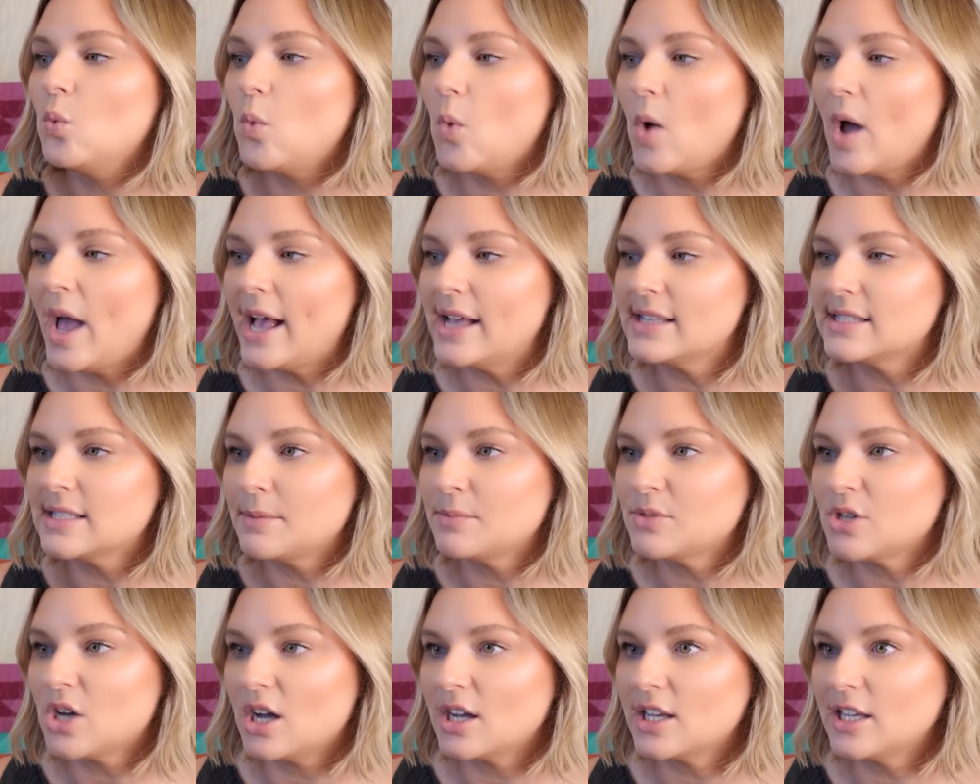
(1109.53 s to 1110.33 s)
as
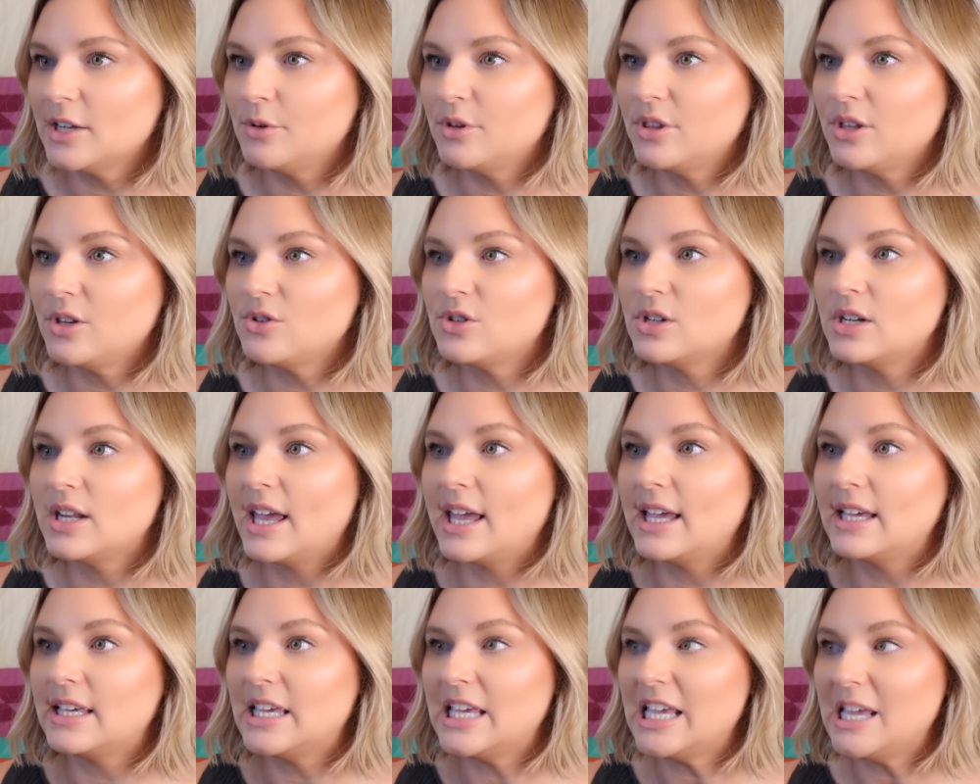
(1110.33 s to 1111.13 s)
I'm talking with you
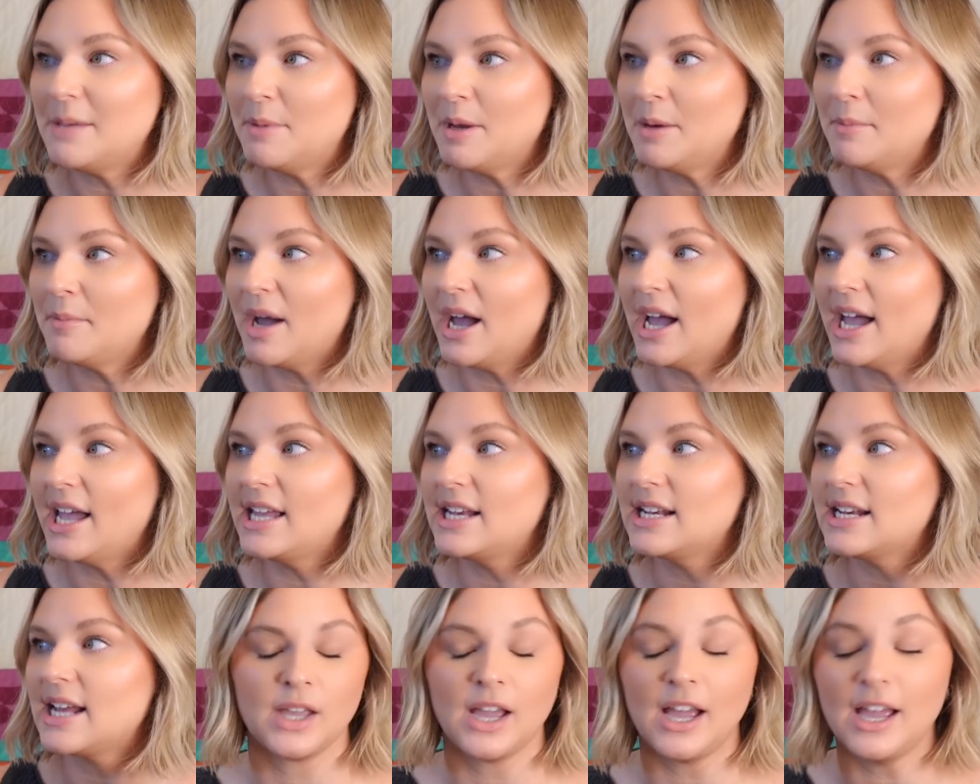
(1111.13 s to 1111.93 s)
today, keep in
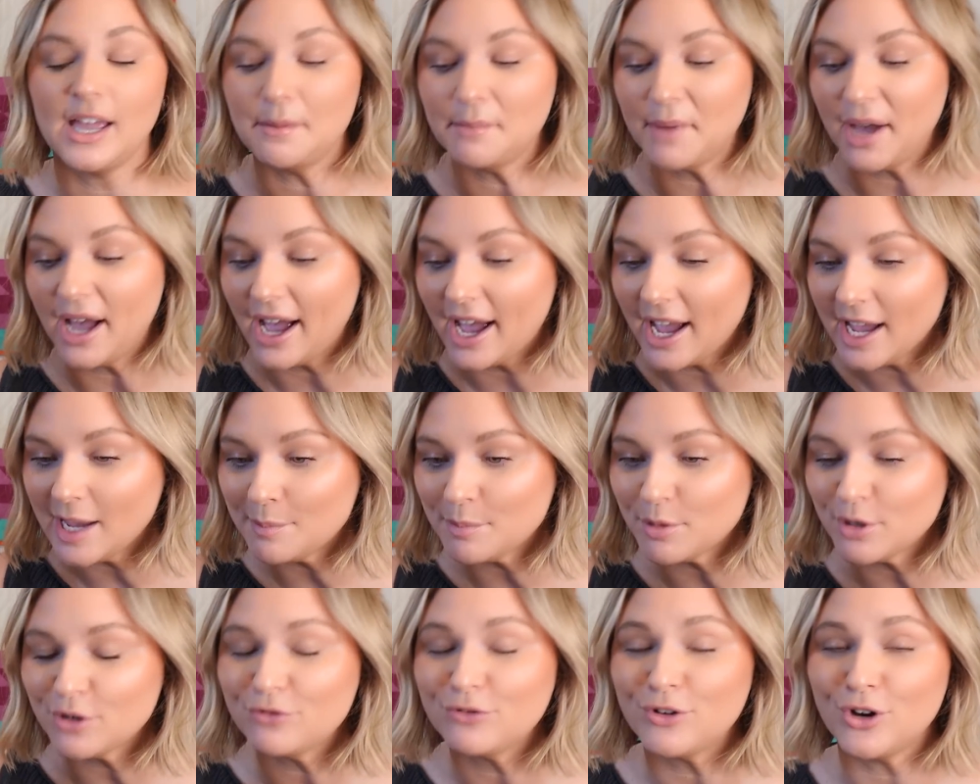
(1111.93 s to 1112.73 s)
mind I am
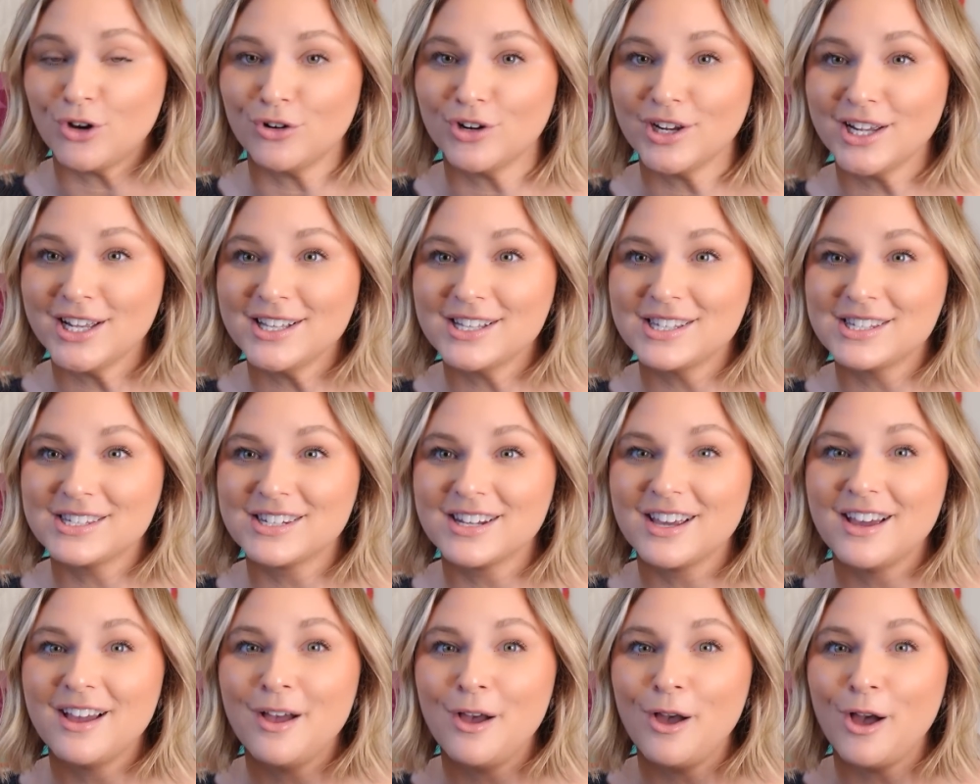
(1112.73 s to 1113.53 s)
hyper focused
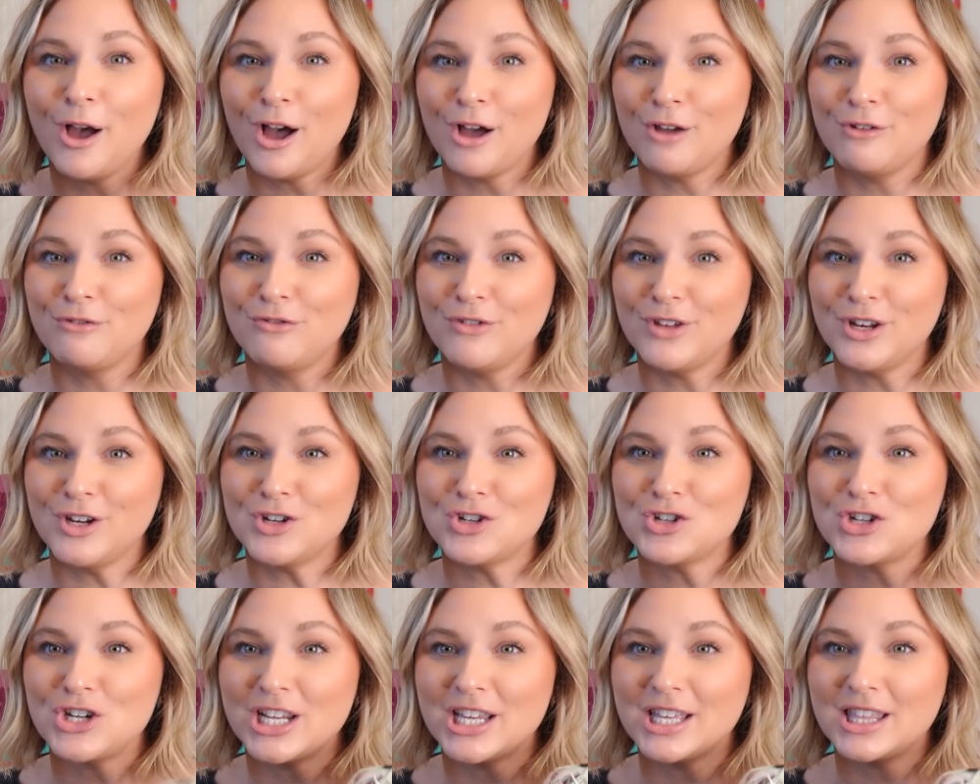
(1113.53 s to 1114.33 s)
on
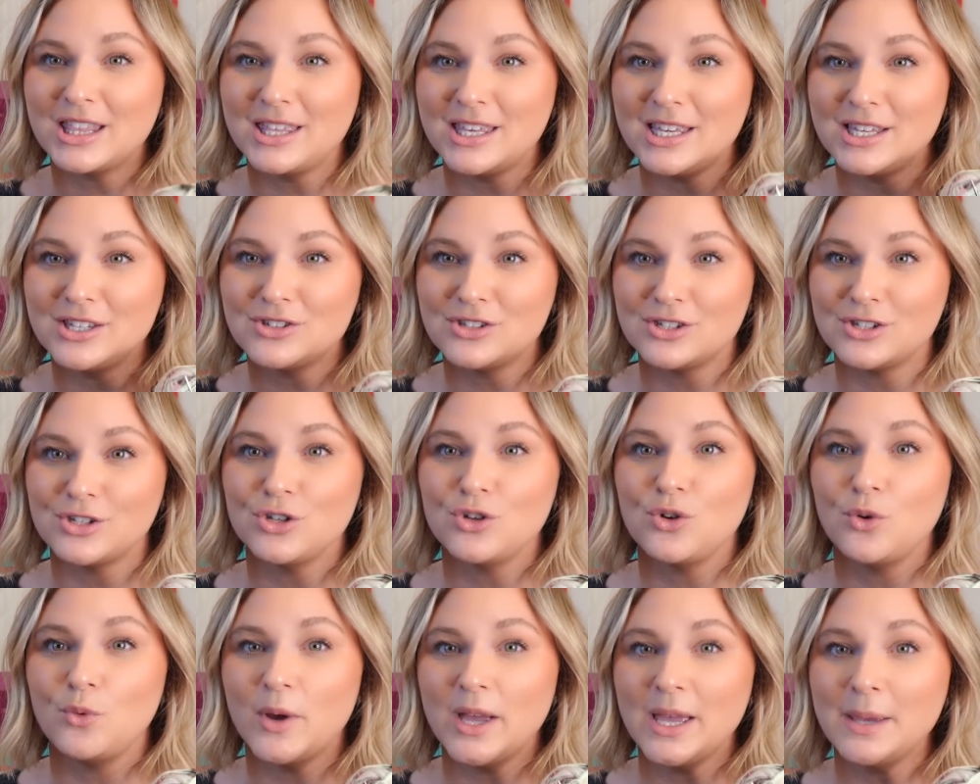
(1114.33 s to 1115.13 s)
finishing these
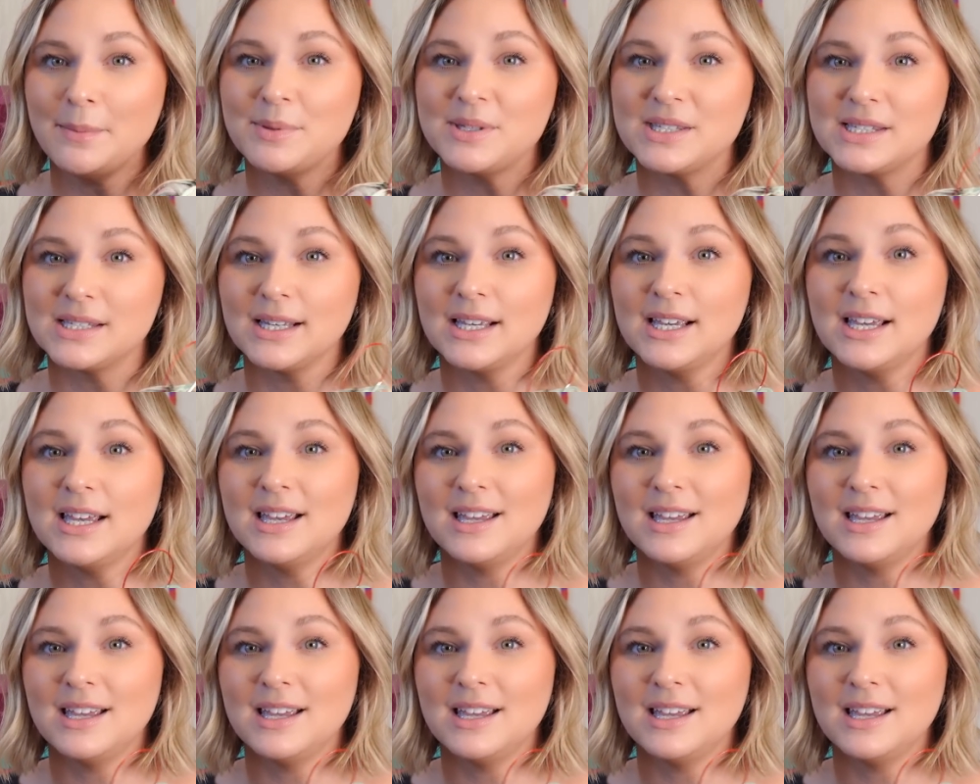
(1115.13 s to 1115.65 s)
2 whips,